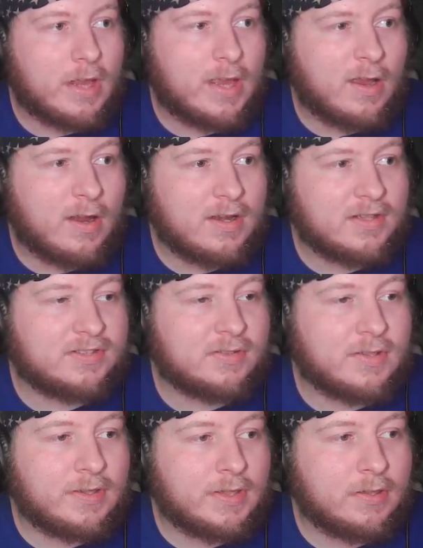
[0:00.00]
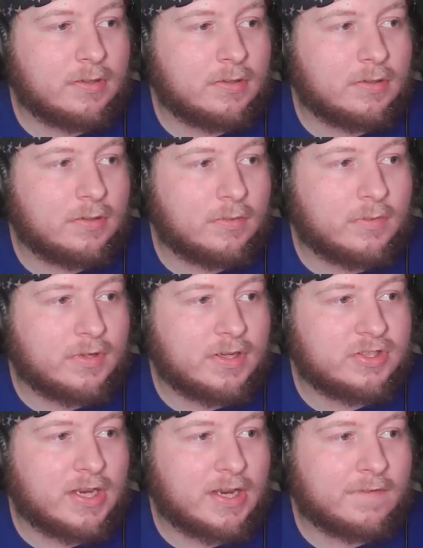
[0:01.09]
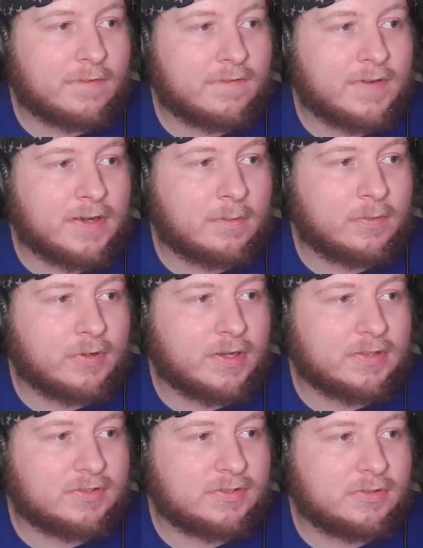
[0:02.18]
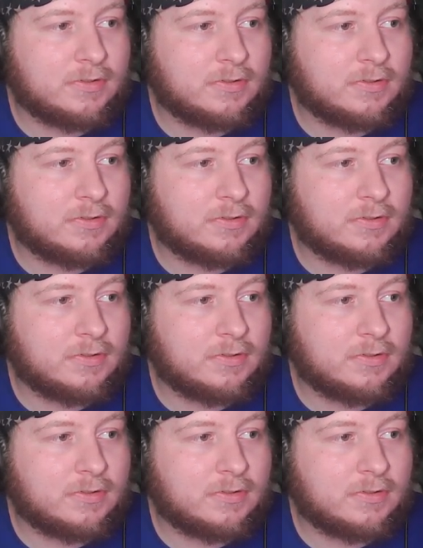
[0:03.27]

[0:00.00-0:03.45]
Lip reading: honestly want to check for fingerprints.